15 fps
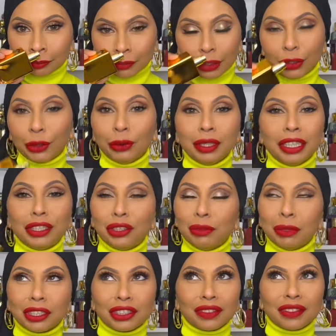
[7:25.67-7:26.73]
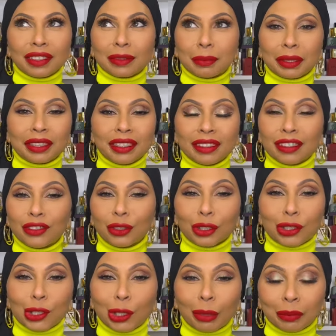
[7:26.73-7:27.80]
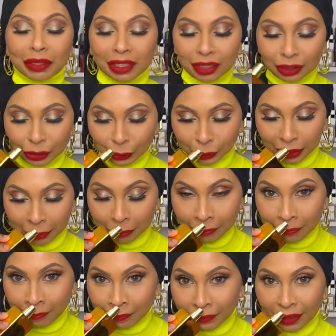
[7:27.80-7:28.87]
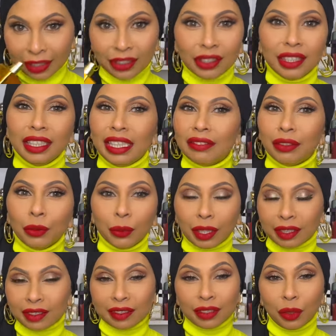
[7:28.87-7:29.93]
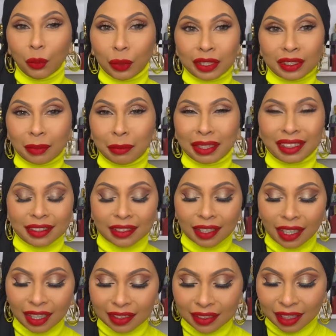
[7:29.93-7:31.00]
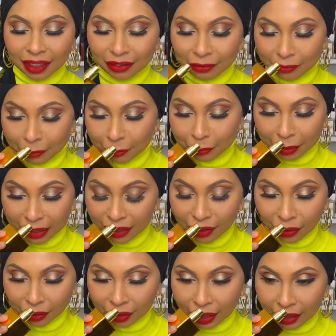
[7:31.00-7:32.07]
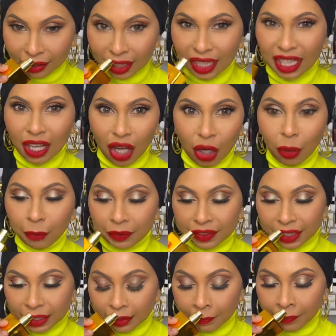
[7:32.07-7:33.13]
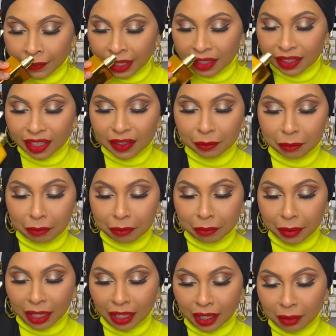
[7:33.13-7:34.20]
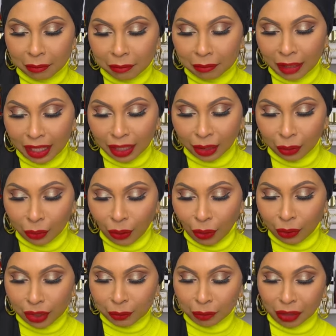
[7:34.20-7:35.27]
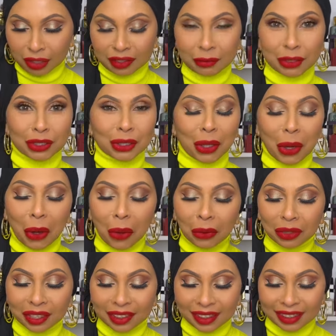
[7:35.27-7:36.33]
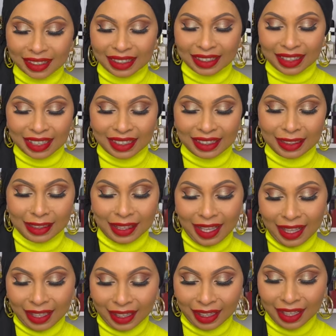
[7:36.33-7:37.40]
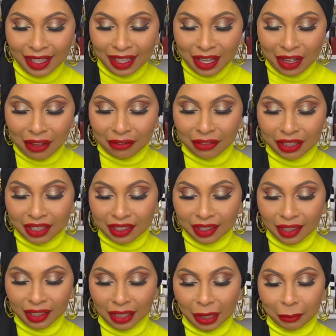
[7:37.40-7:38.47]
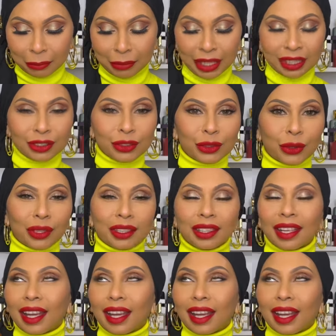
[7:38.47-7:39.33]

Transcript: You don't need too much of this, but this is your tropical dream. You can even wear this in the winter because it has that, you know, that oomph to it. There's mango, orange blossom, just coconut, ylang ylang, vanilla, benzoin.